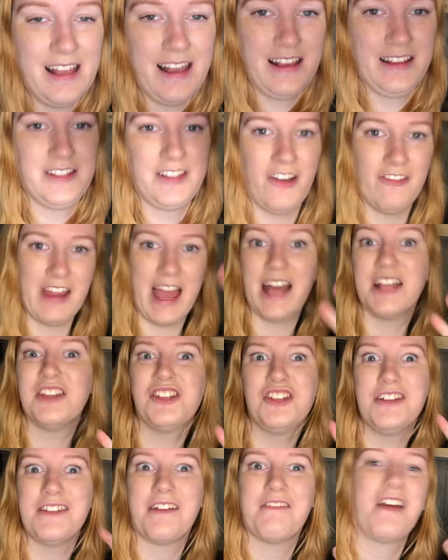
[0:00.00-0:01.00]
Sorry, I had
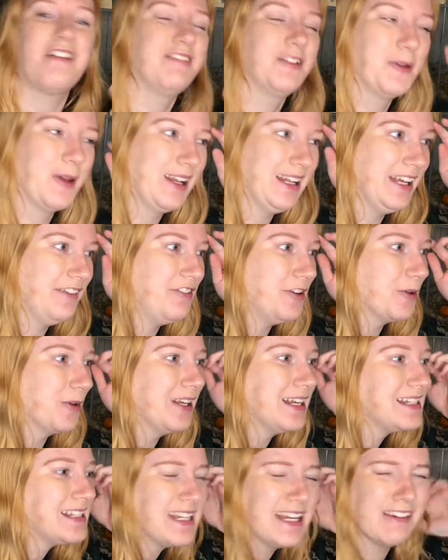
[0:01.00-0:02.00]
to do that very quickly if you're
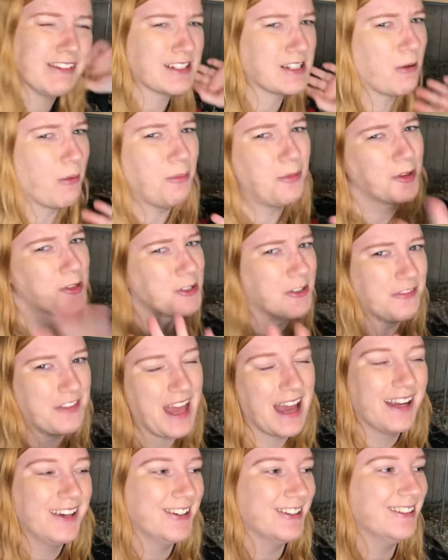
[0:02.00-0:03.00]
going to see her, so I'm not sure if the
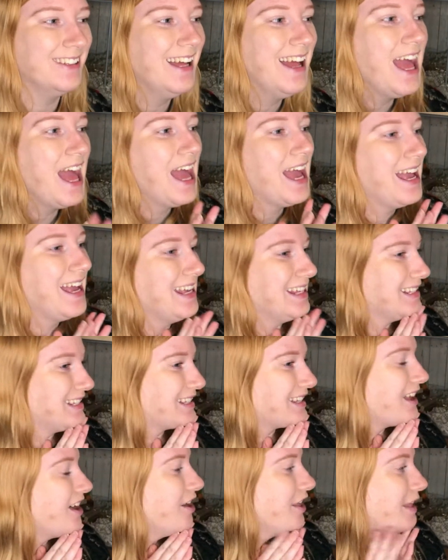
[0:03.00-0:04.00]
angle
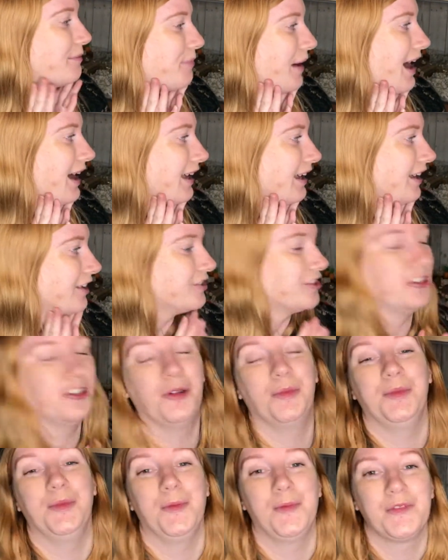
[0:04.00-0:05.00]
is back to
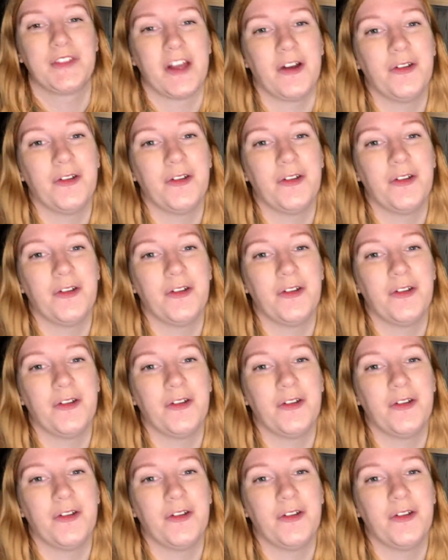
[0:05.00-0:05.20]
normal. So